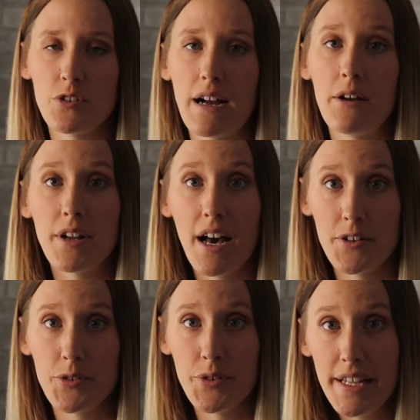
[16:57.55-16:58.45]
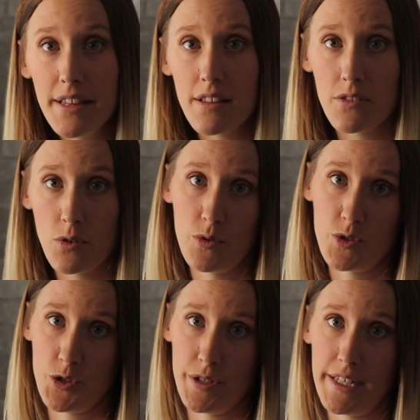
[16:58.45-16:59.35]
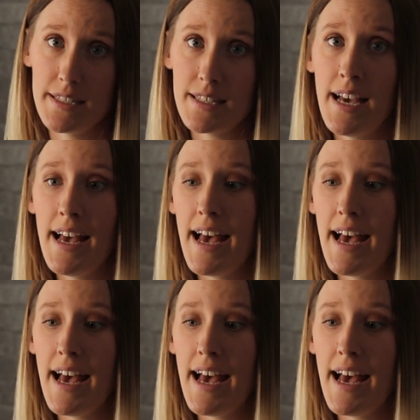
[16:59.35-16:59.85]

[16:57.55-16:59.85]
the ground underneath those trees,